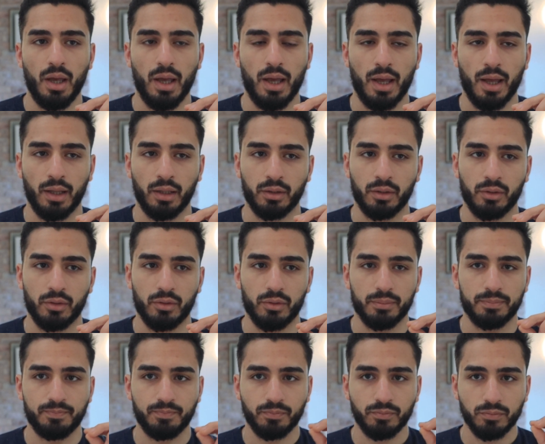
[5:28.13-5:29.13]
And
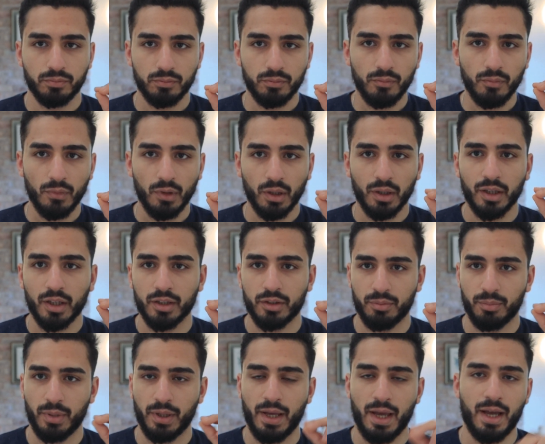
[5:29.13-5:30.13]

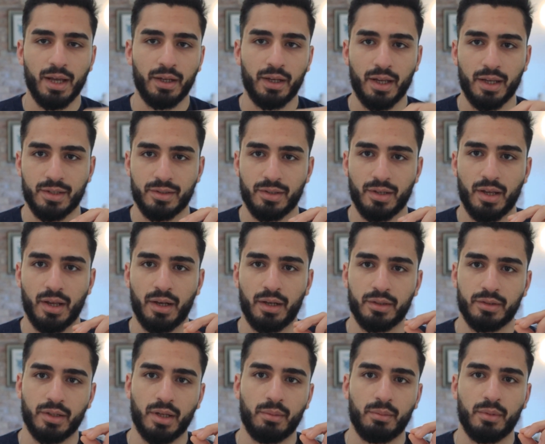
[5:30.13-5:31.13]
it began as an
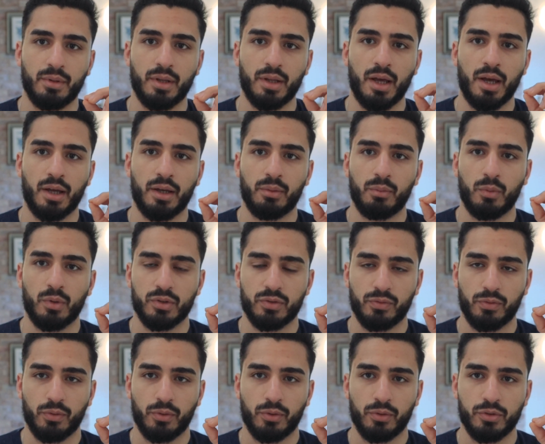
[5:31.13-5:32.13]
exam that was
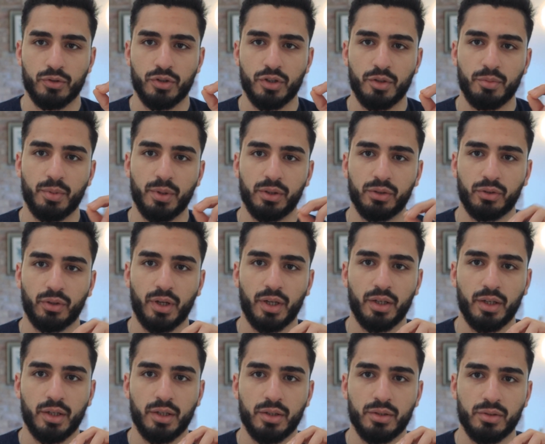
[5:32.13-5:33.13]
for GP
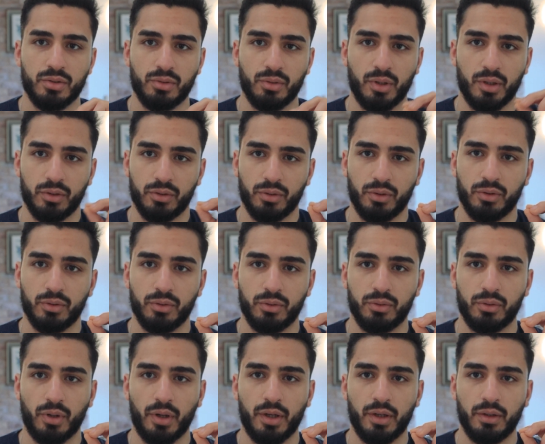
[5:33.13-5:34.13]
trainees to enter into
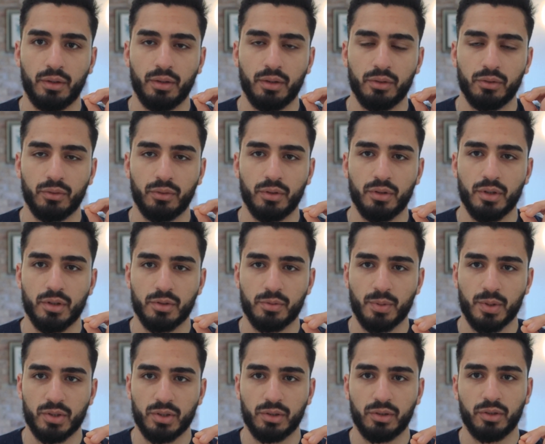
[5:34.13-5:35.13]

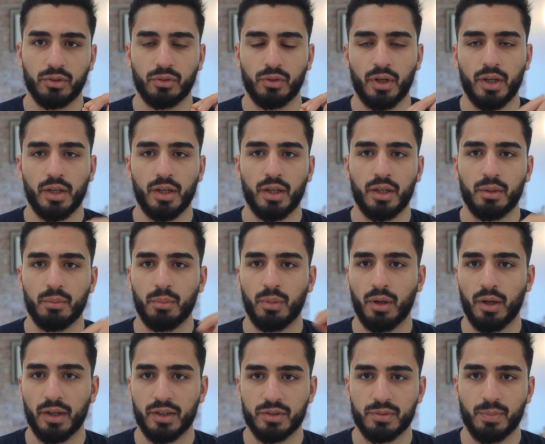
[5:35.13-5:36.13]
specialty training,
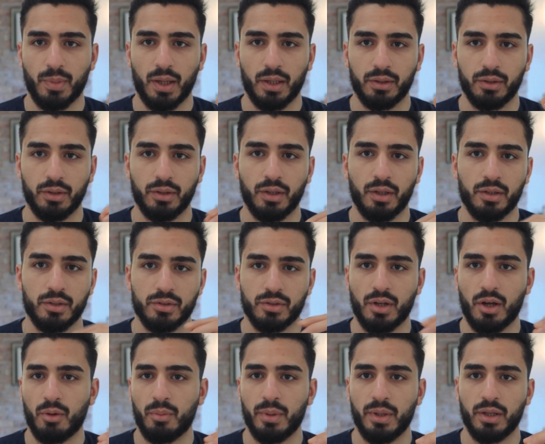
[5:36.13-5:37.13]
but expanded and is
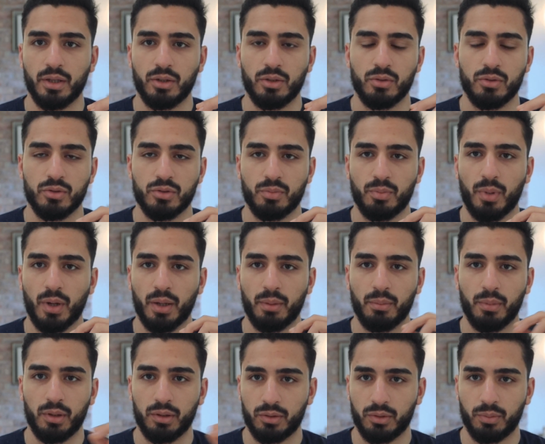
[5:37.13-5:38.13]
now being used by
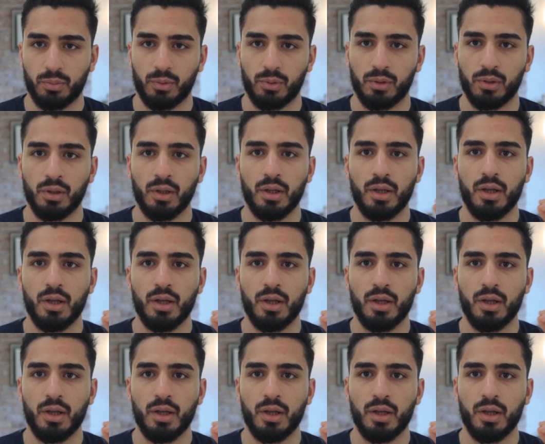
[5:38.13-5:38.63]
multiple